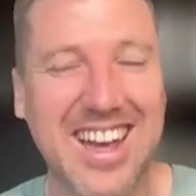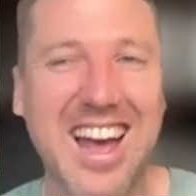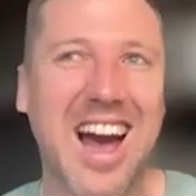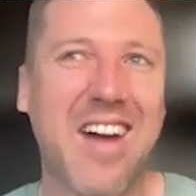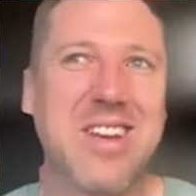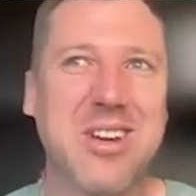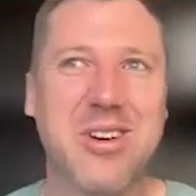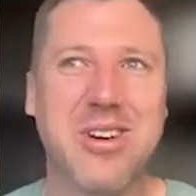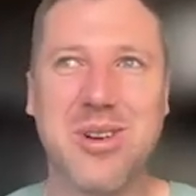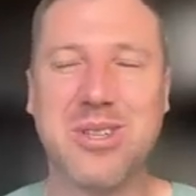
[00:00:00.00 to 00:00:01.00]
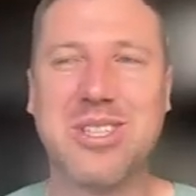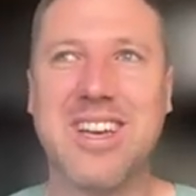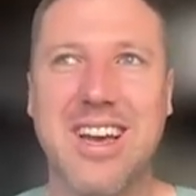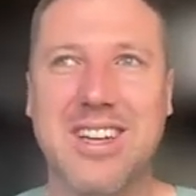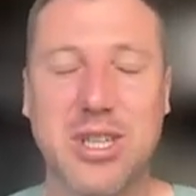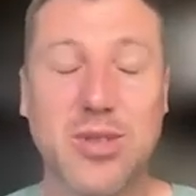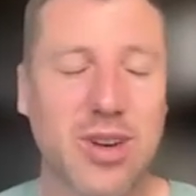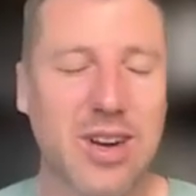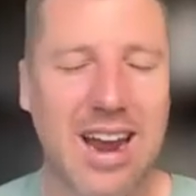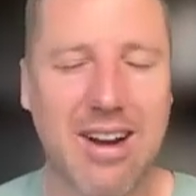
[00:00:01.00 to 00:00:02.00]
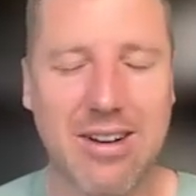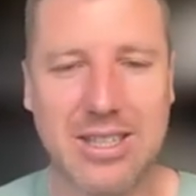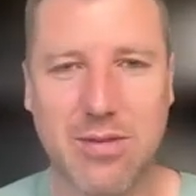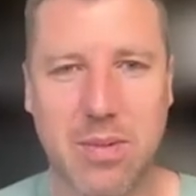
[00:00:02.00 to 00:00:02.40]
but I mean, you're just for clarity